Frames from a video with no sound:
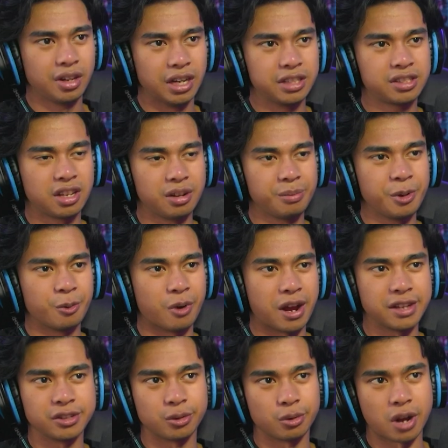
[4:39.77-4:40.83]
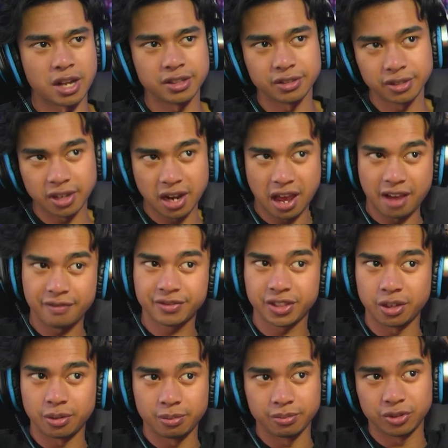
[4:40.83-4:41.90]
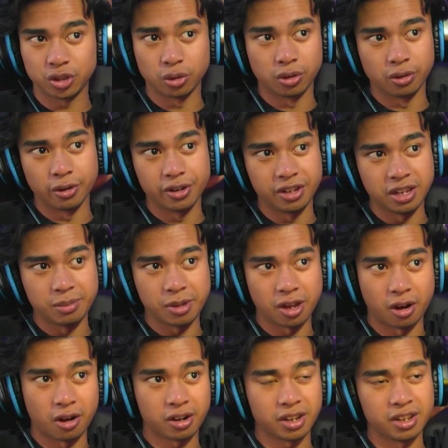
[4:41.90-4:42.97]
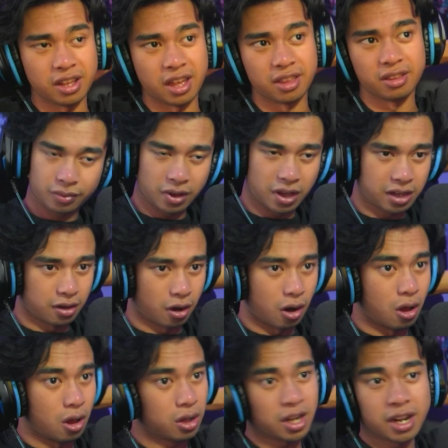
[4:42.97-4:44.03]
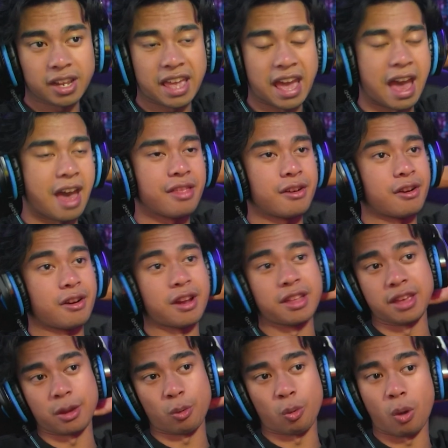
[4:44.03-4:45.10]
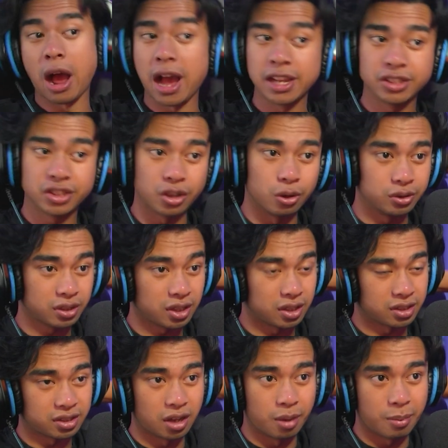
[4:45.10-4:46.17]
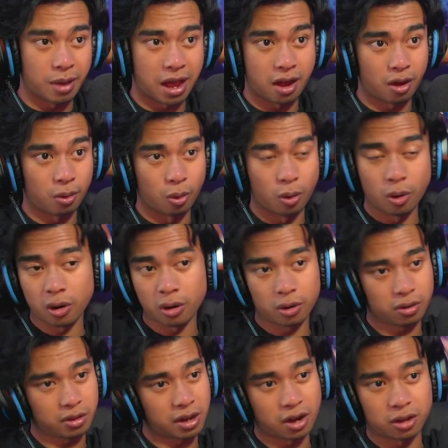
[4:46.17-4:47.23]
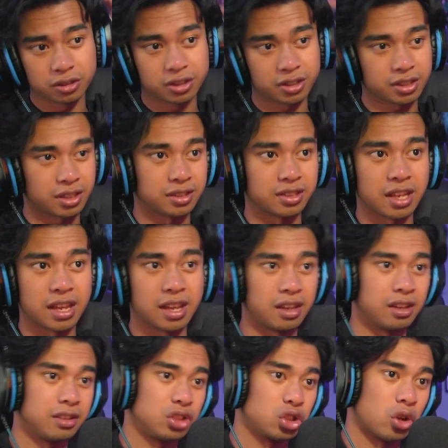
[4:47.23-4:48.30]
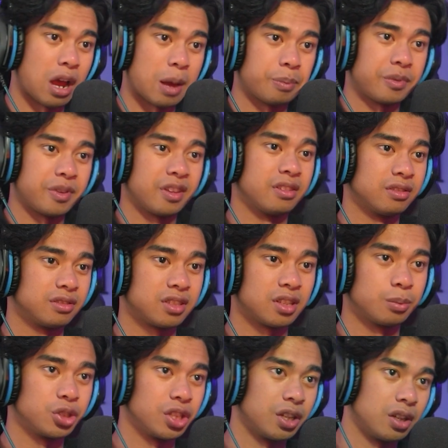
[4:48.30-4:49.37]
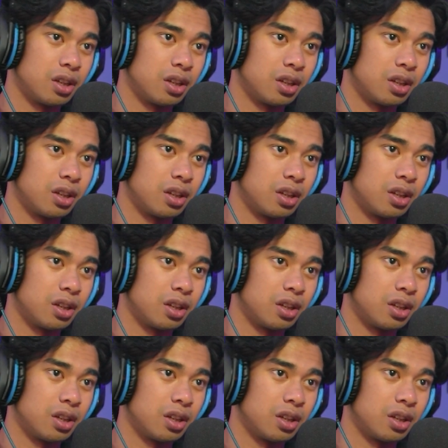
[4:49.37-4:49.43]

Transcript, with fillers: It's gonna be Raizo. Raizo's gonna have some sort of redeeming arc again. Like, they're all gonna gather, and then Raizo is gonna somehow, or they're all just gonna stay trapped in some shit.